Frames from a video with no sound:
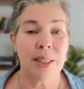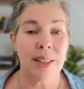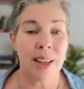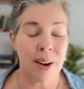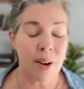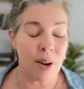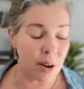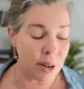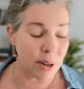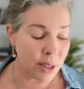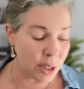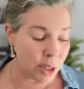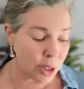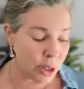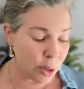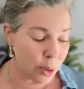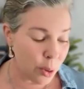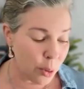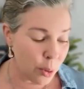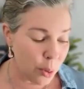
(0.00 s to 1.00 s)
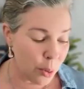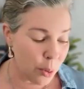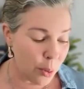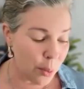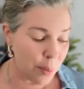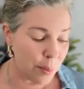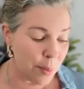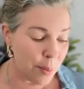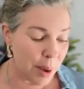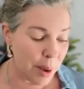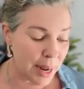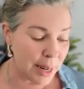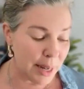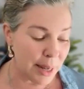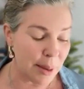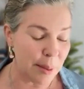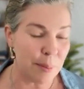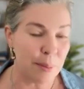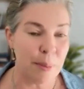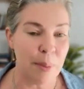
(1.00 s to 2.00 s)
There are so
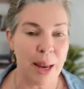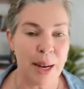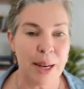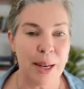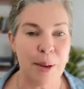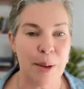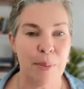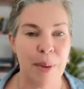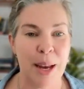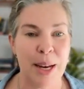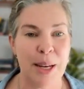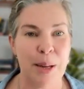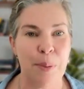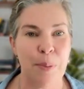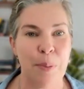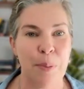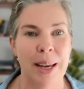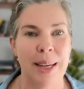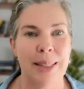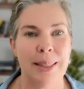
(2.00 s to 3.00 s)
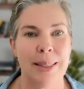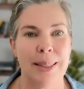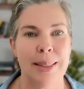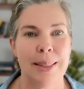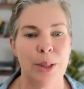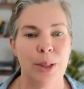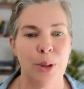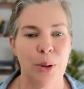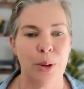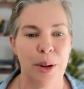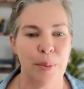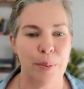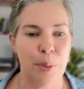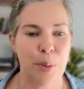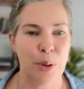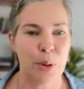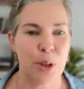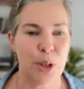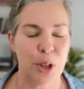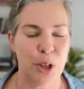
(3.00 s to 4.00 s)
many places you can
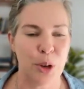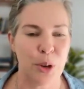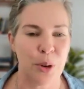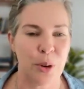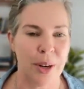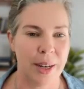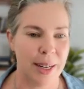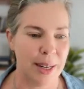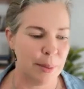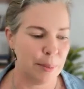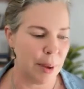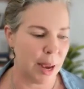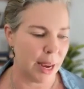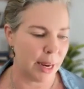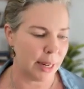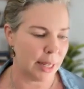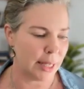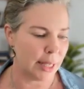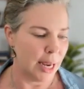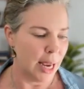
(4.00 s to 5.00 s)
put your lead magnet.